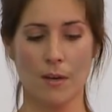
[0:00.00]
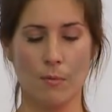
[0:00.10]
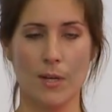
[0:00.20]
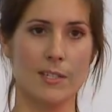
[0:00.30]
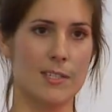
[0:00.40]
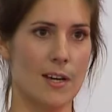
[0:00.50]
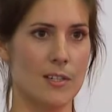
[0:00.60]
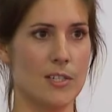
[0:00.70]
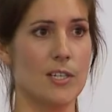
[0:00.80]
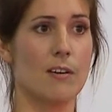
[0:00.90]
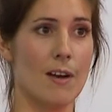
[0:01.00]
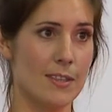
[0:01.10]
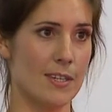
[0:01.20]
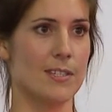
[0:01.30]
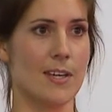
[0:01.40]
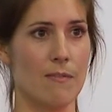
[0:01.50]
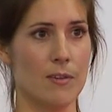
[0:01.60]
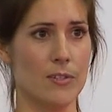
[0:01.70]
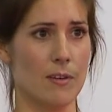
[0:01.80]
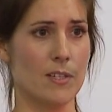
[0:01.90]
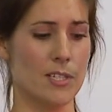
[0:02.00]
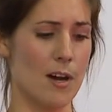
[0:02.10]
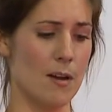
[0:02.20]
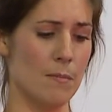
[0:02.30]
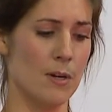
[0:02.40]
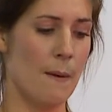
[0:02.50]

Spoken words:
we can start to degrade these scaffolds over time.